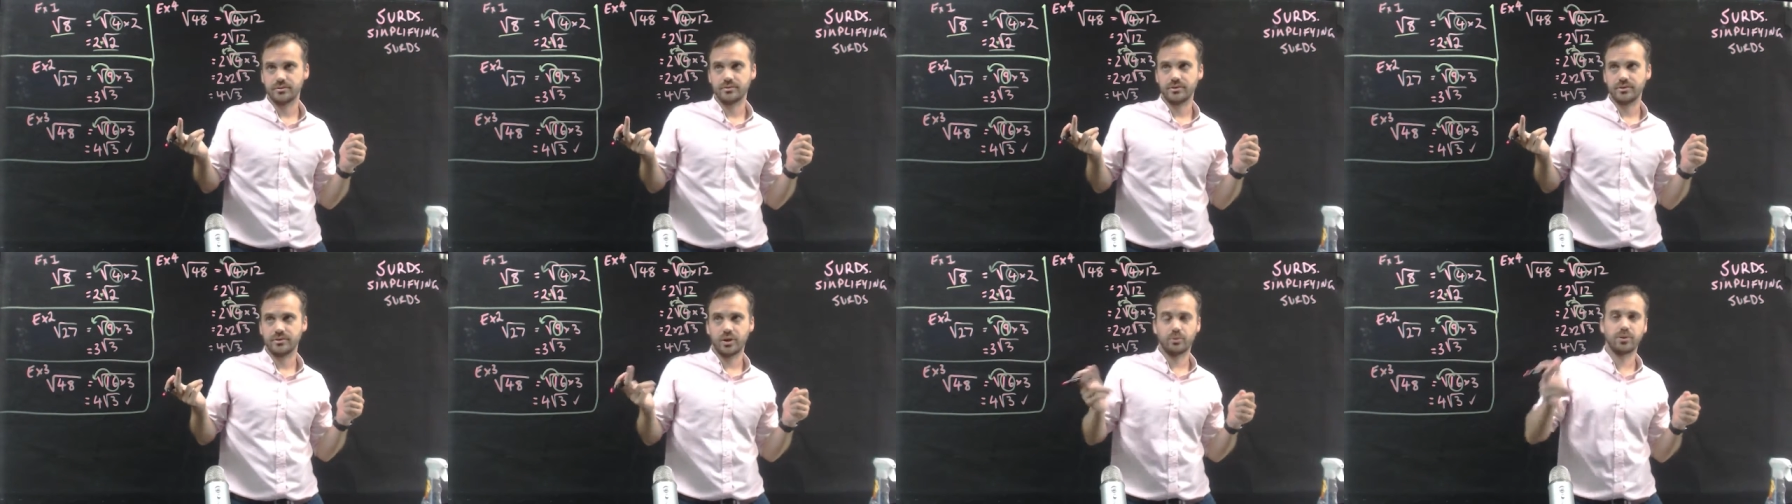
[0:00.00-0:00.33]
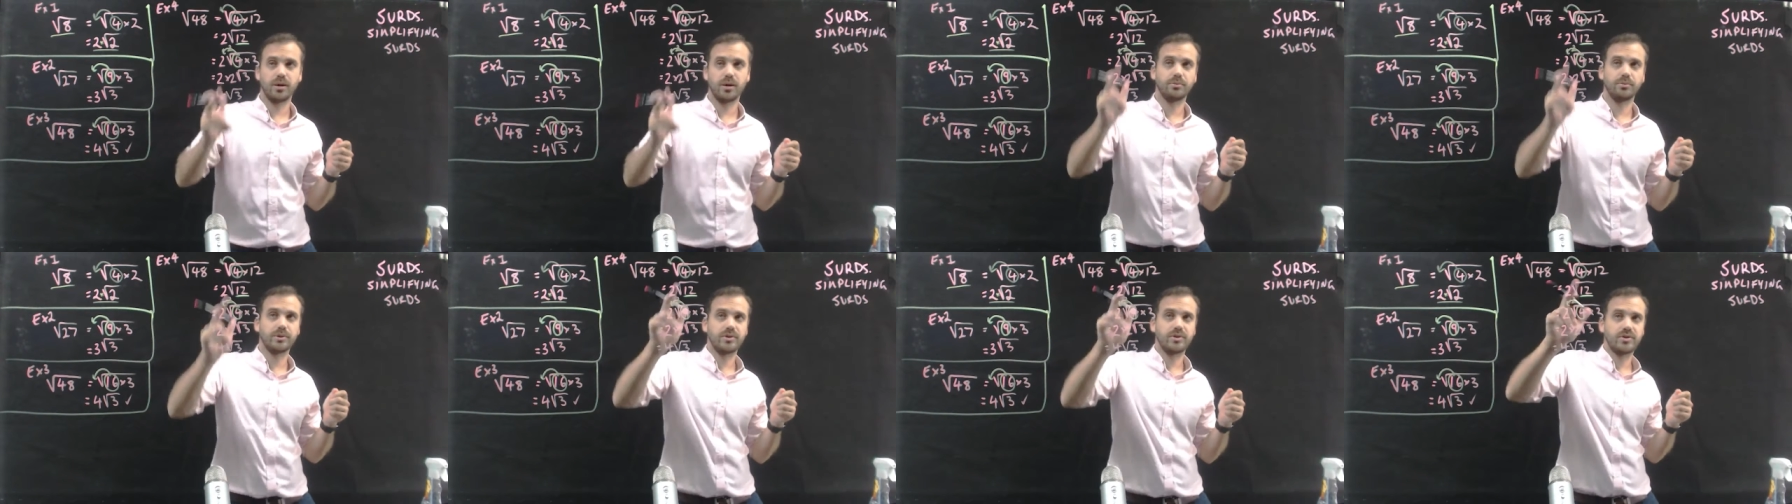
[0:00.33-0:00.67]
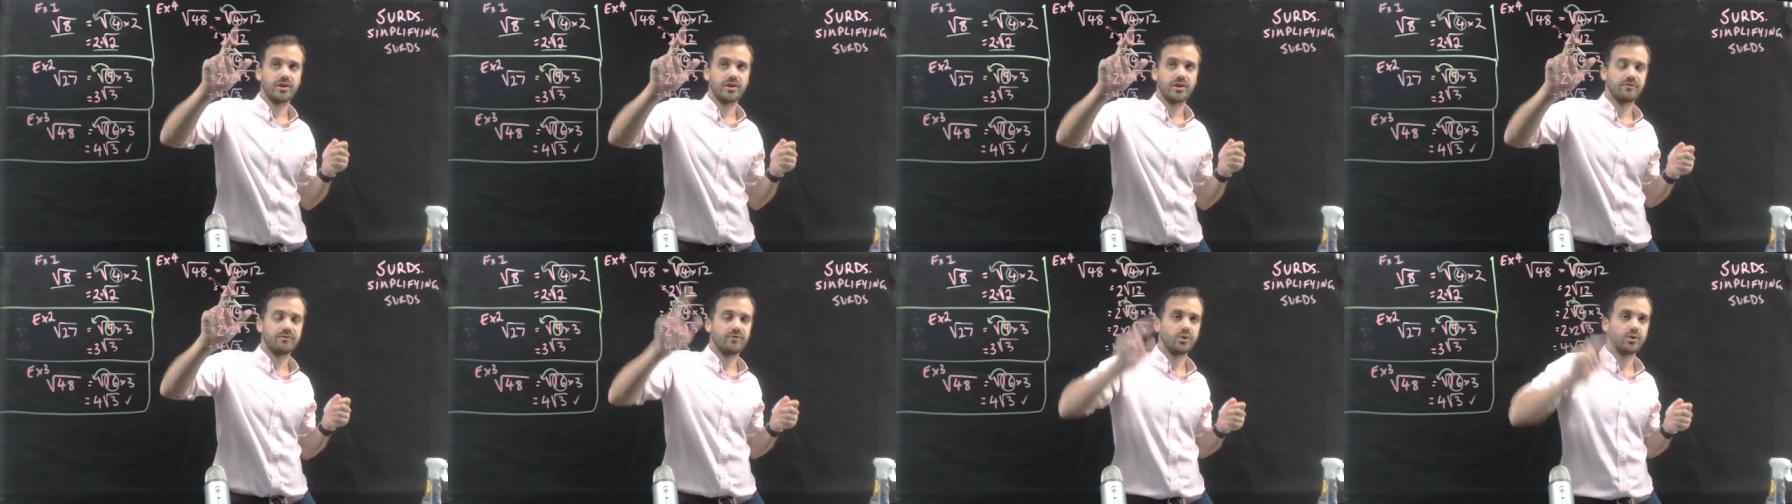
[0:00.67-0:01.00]
They'll probably
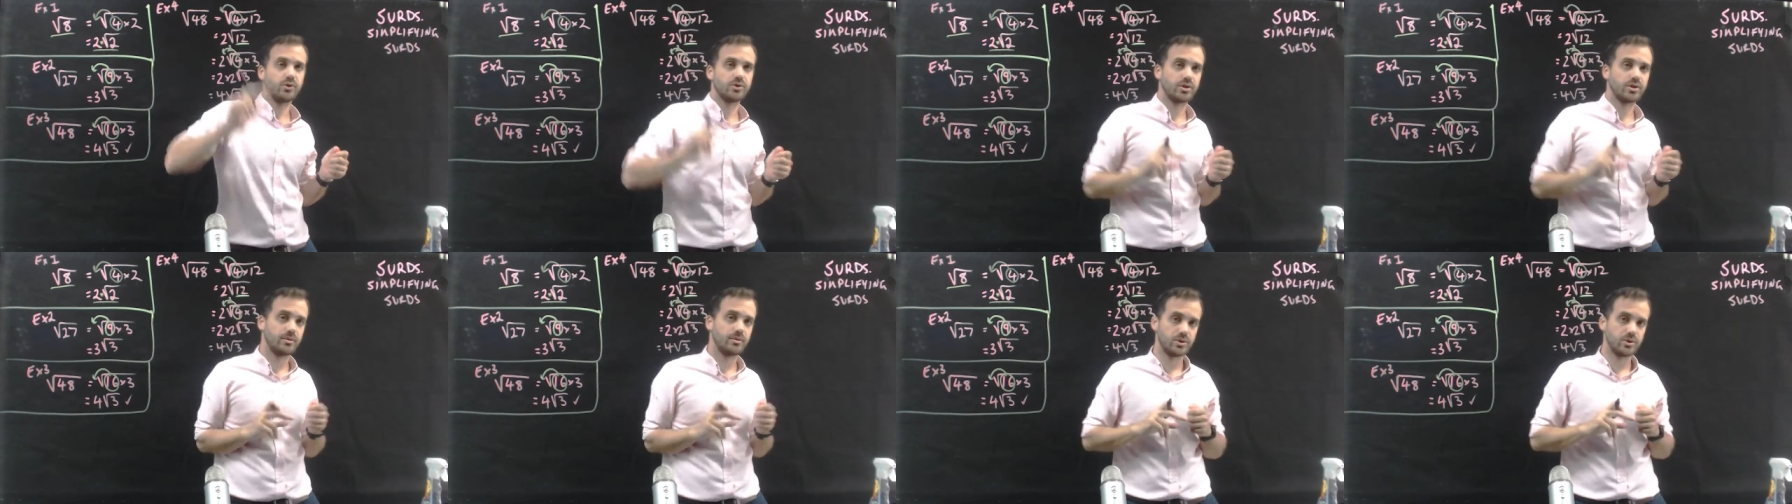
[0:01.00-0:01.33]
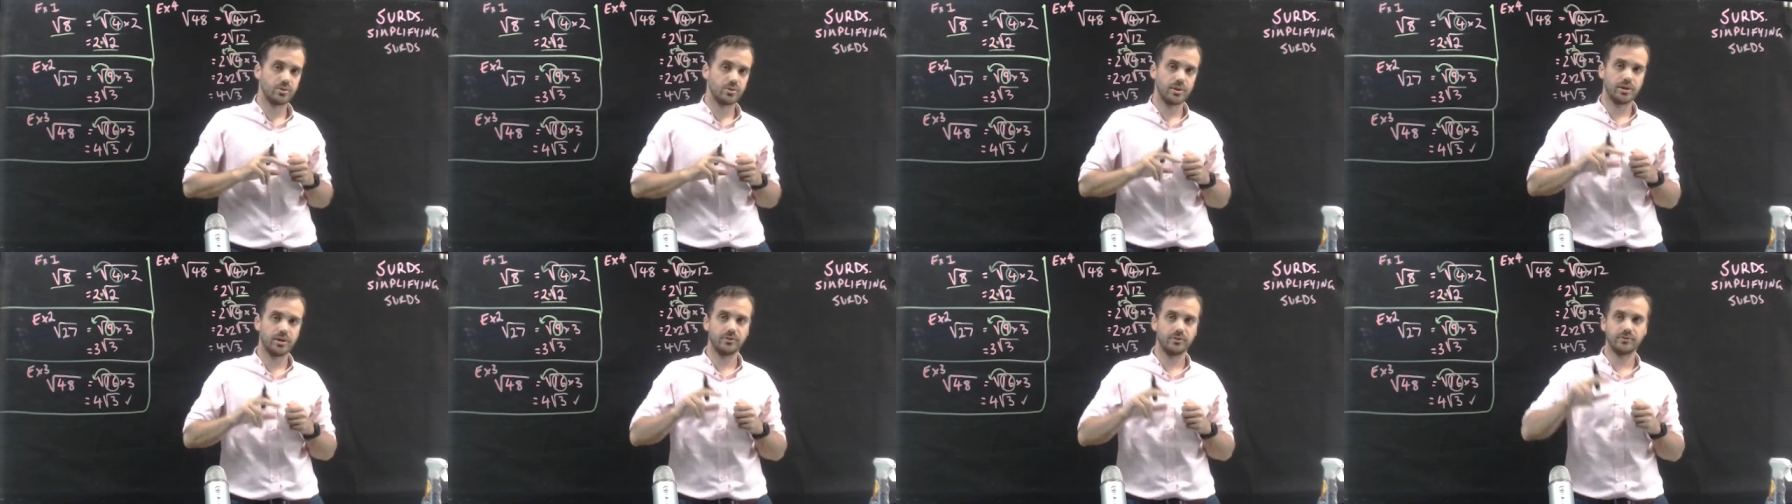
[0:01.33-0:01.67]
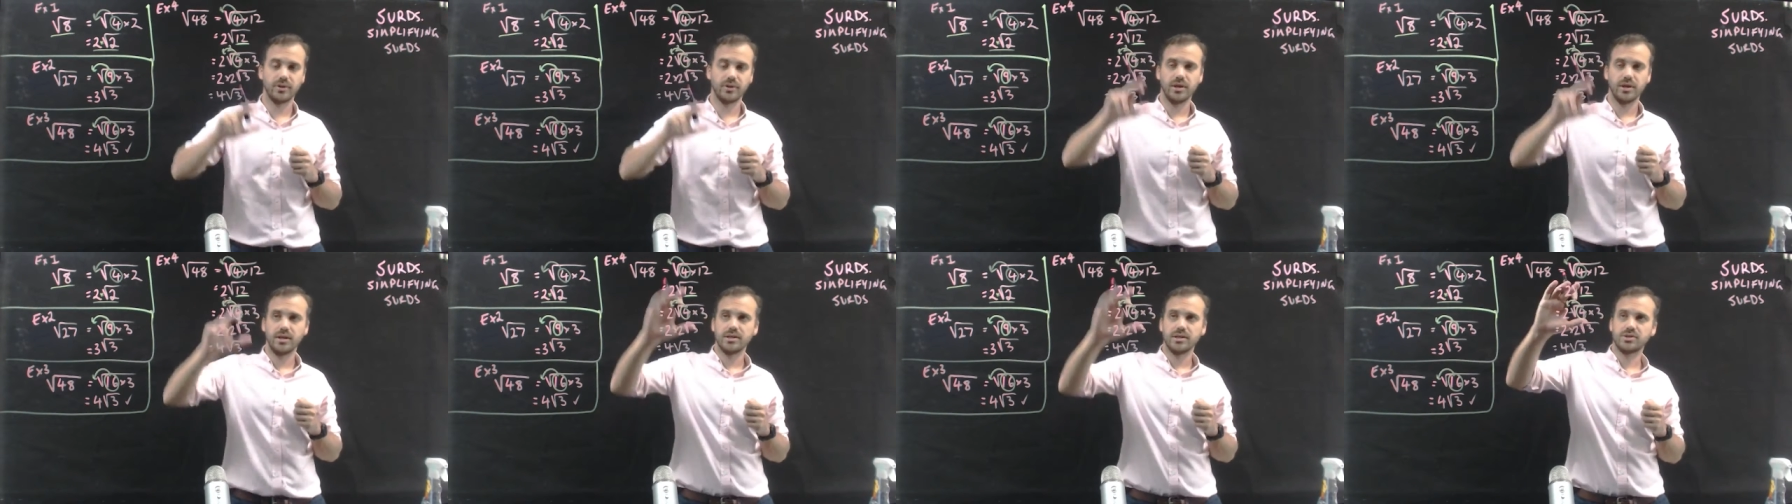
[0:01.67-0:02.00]
think 4 times 12.
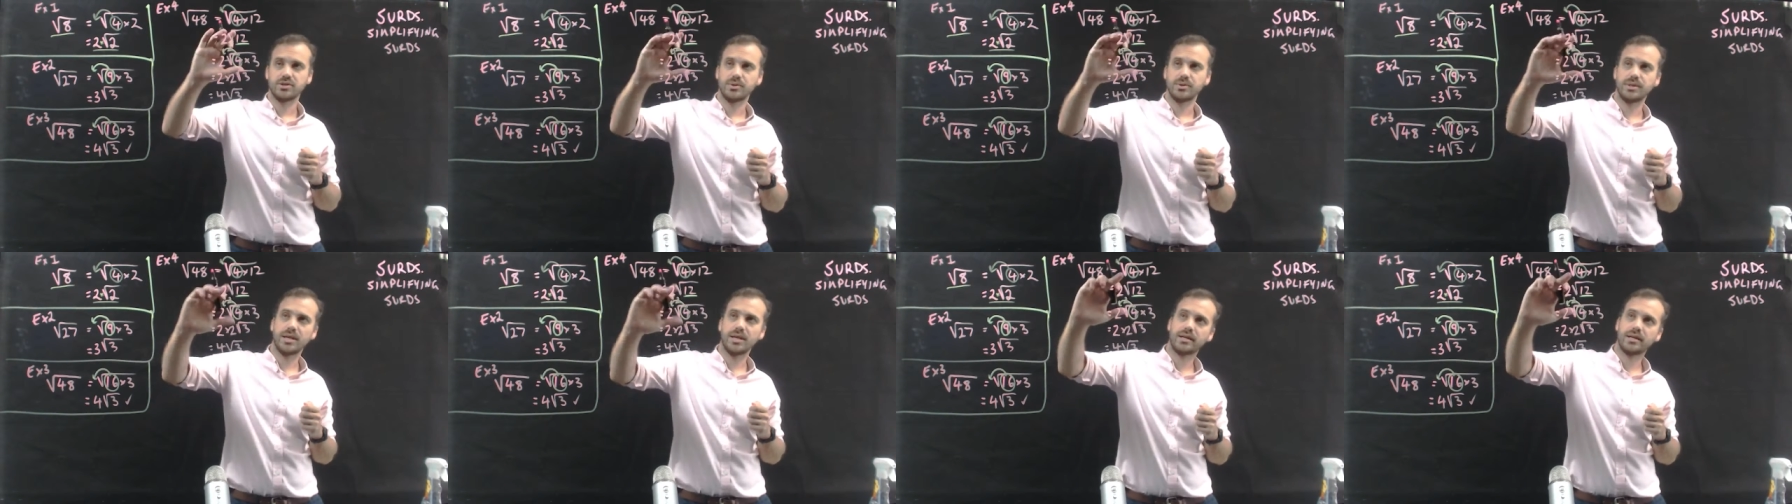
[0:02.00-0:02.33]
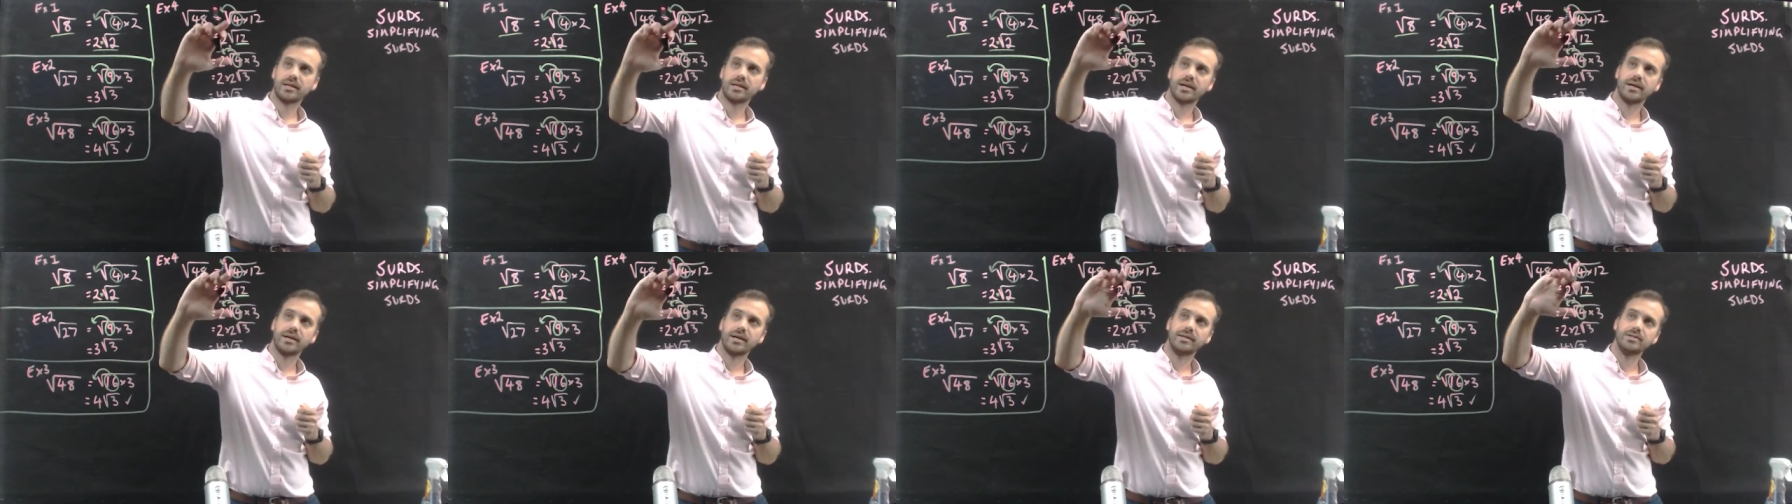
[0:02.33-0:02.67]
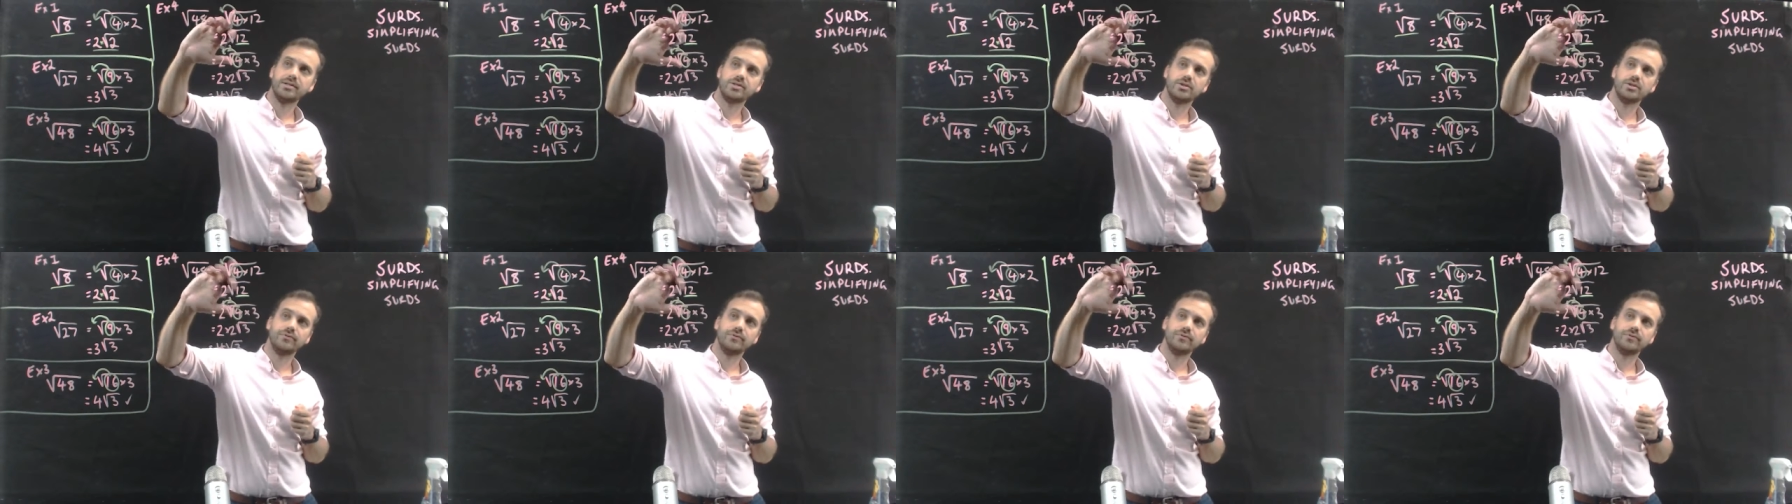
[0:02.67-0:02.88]
So in that case,